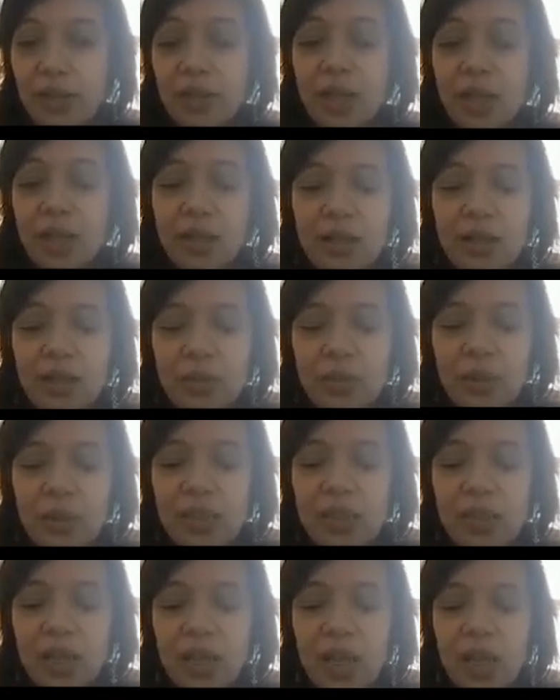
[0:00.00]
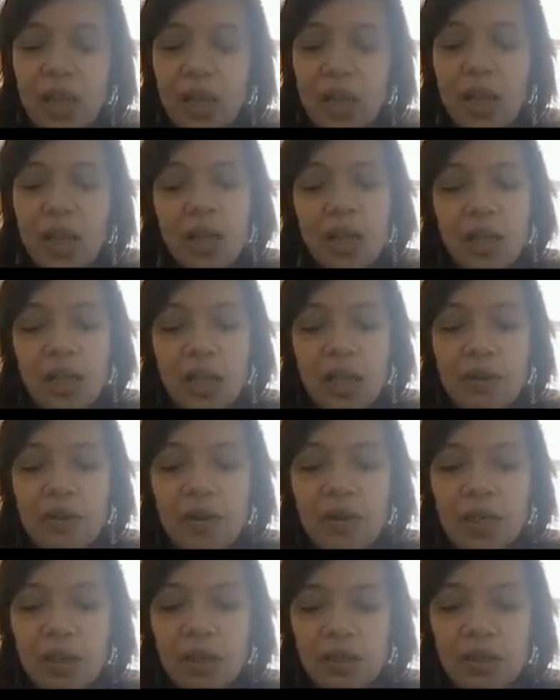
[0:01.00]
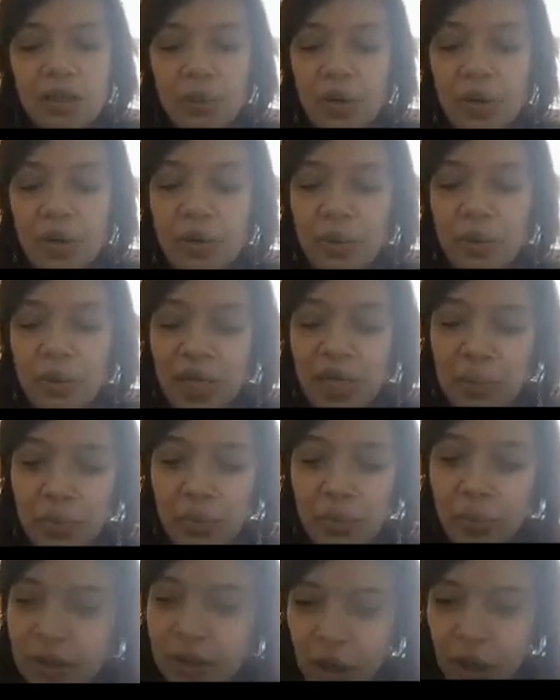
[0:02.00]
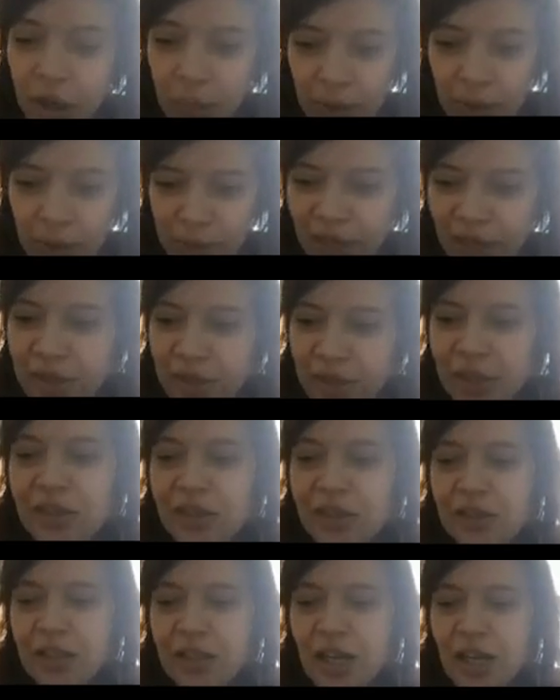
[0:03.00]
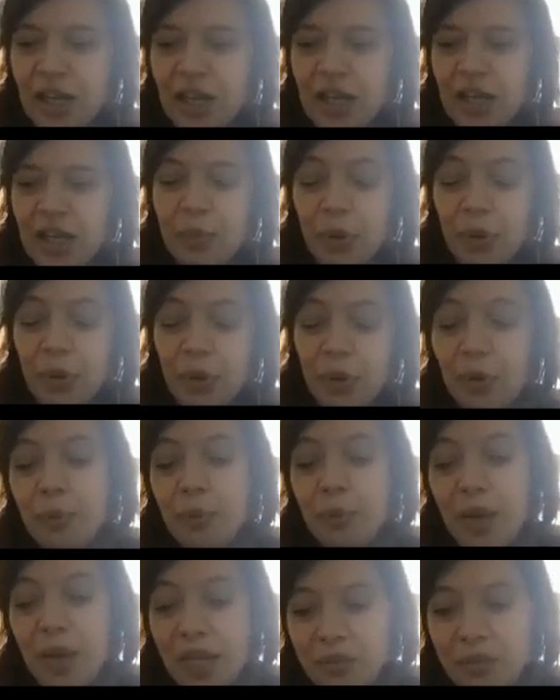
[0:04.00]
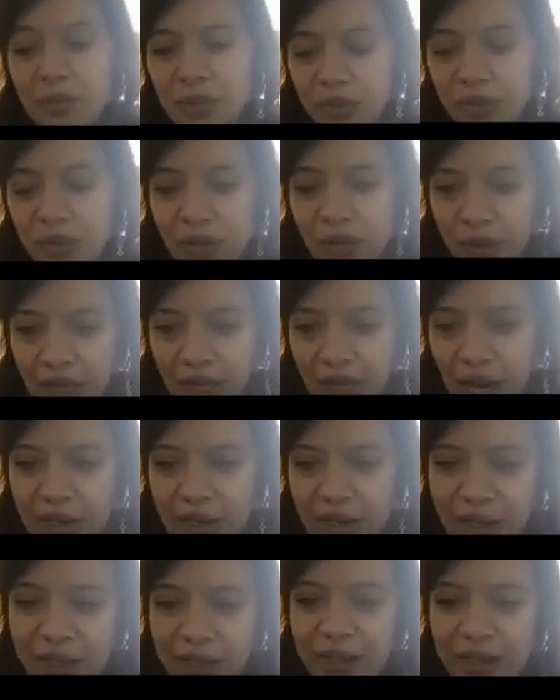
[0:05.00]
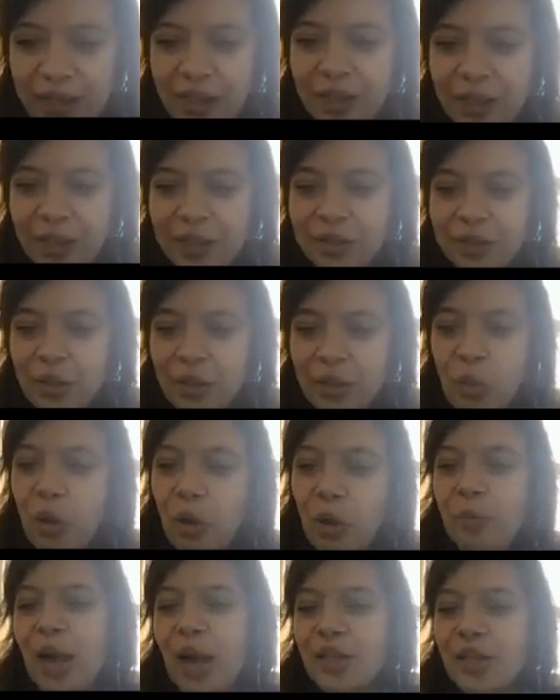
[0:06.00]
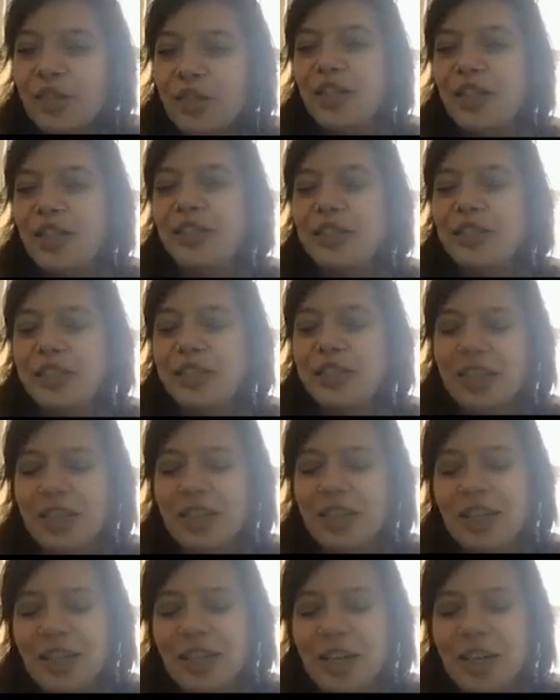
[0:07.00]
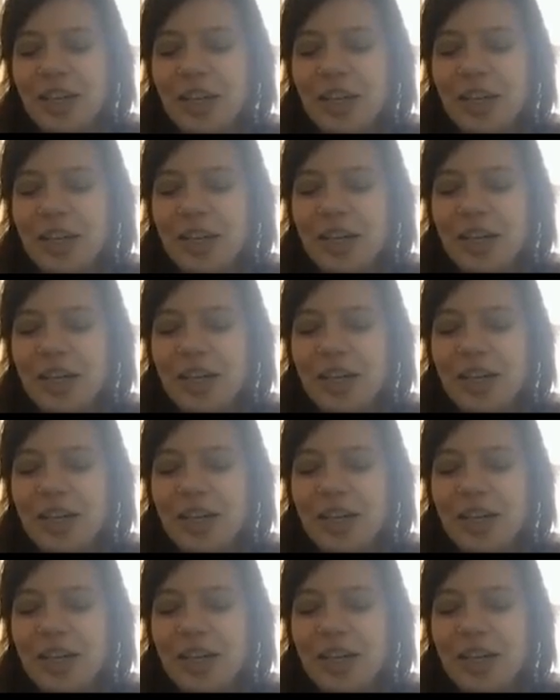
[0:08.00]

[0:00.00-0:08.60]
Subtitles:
And this was even so when I broke it out by budget and I broke paid versus organic, the more budget a